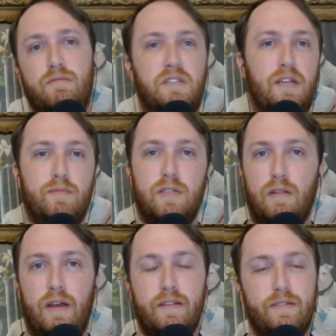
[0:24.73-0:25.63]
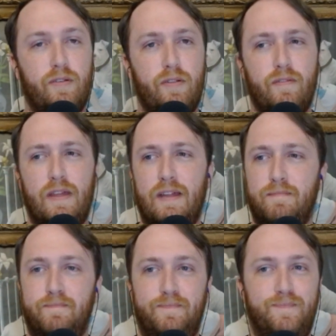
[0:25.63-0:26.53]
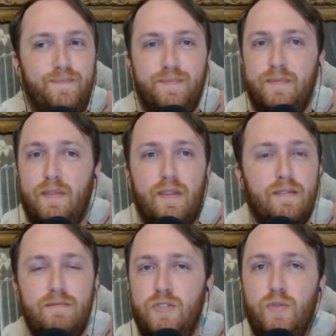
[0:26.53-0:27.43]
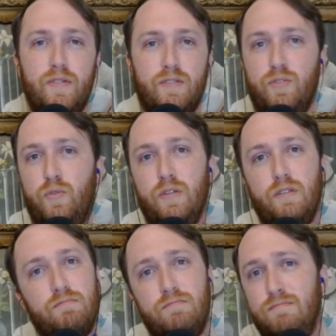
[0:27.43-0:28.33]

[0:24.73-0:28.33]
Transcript: Tim and Delilah and all of that, Judy's annoying.